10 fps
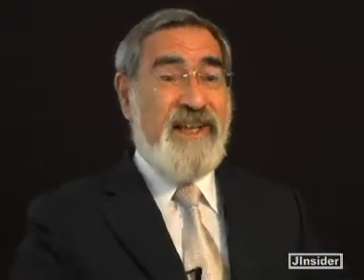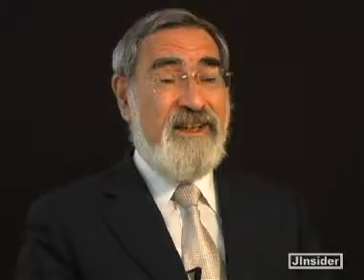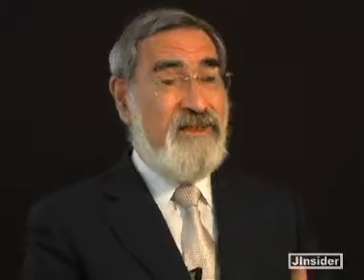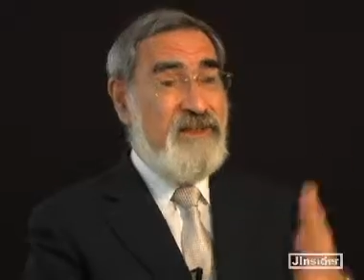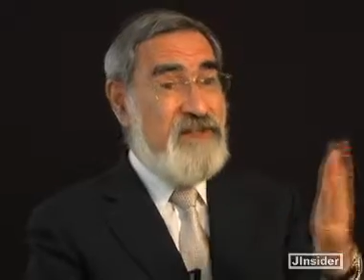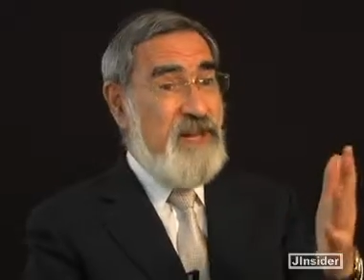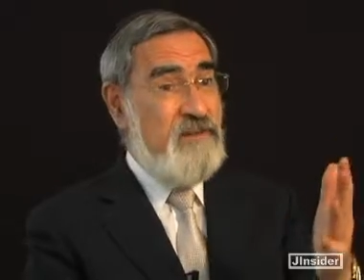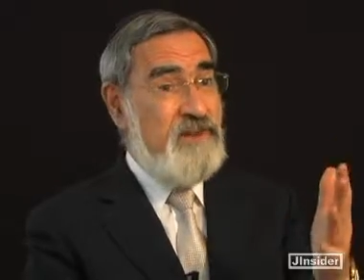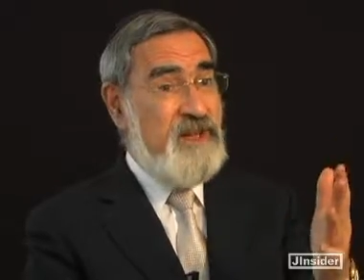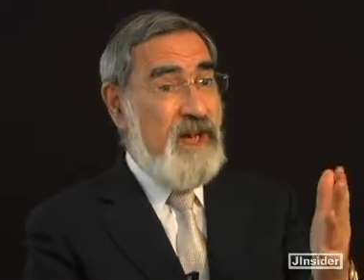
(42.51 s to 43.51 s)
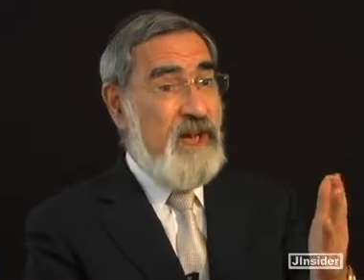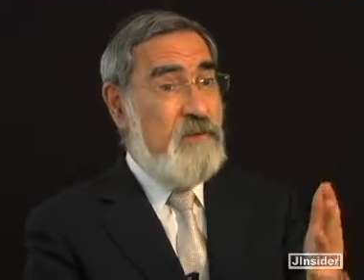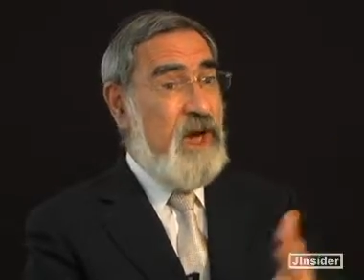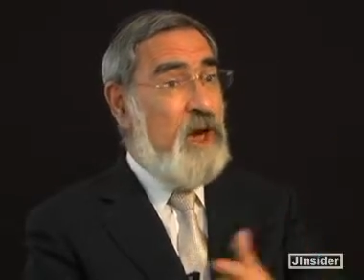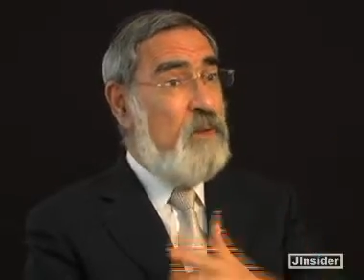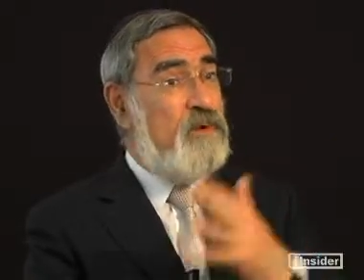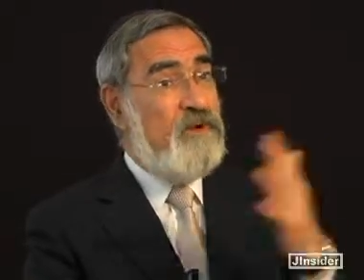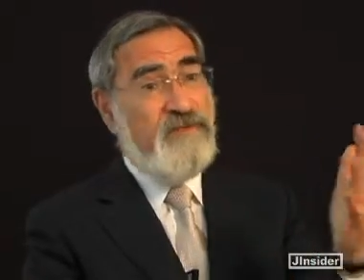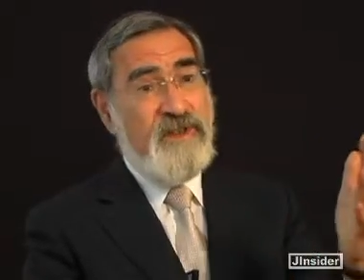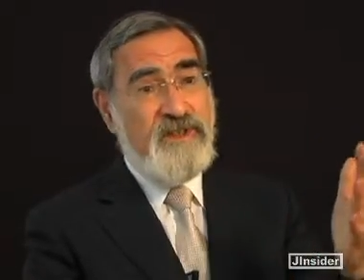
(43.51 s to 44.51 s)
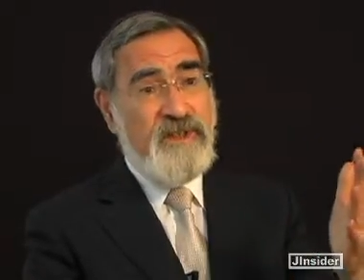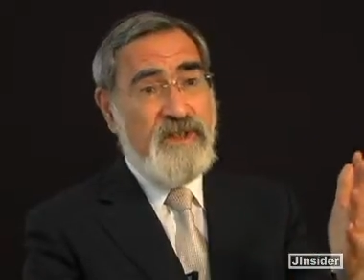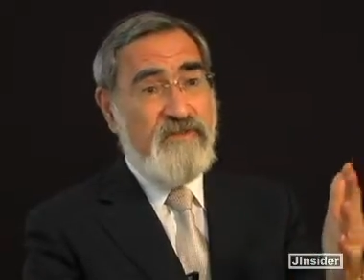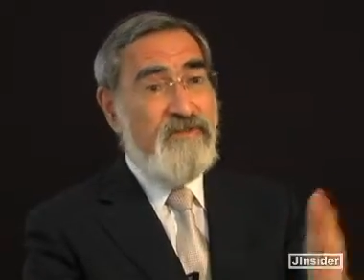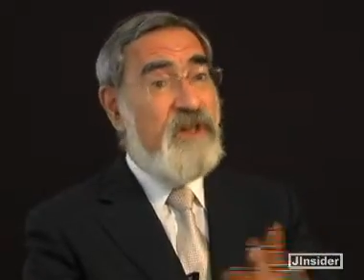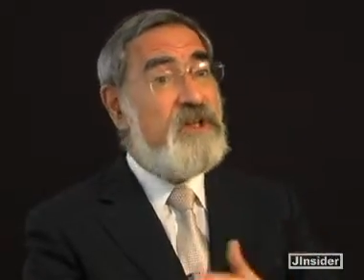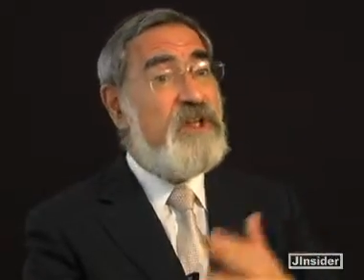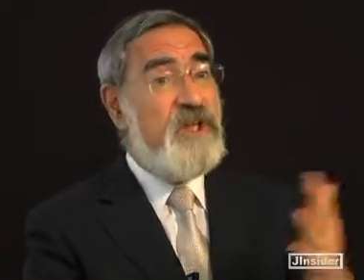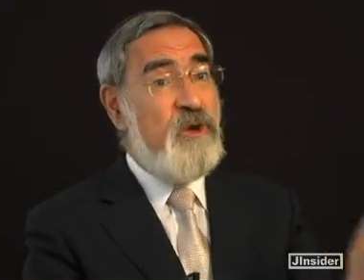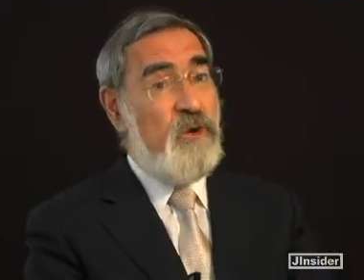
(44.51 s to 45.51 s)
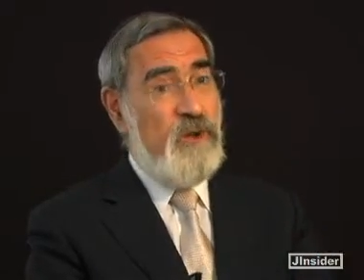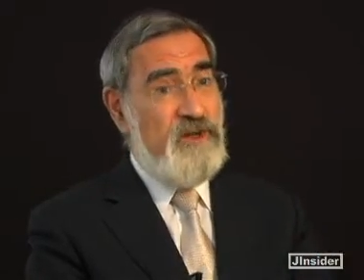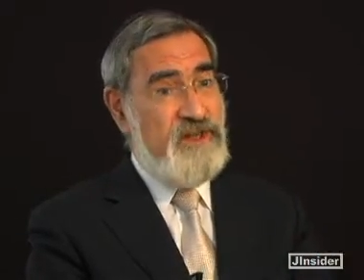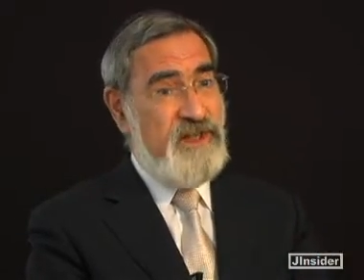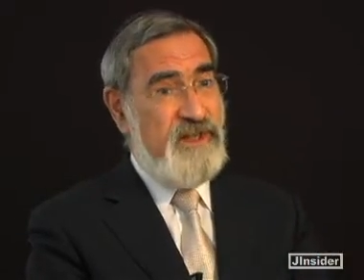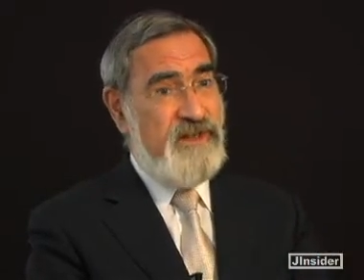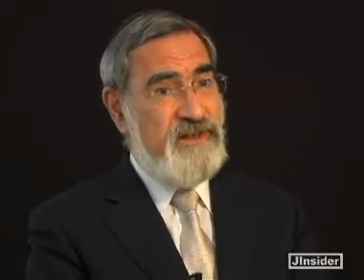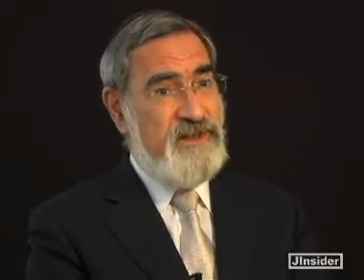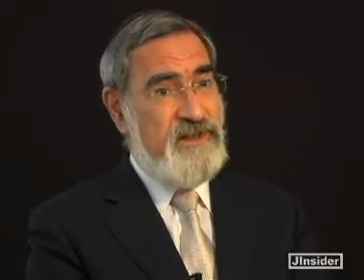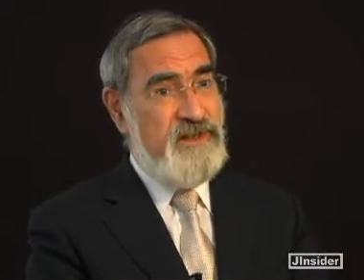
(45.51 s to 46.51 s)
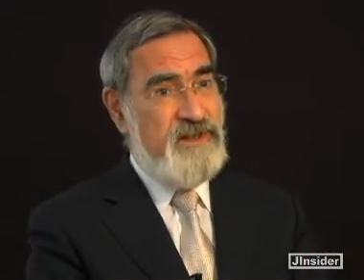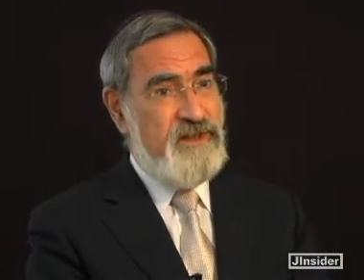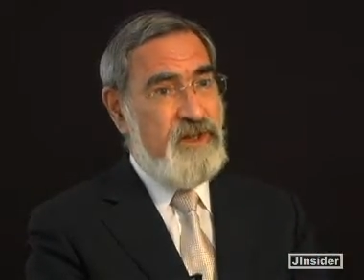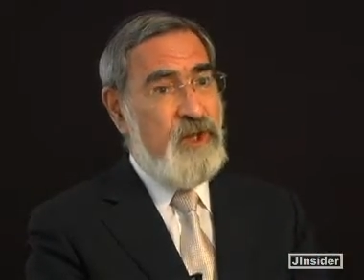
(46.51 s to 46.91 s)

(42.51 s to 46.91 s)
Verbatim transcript: and at the same time proficient in virtually all the sciences,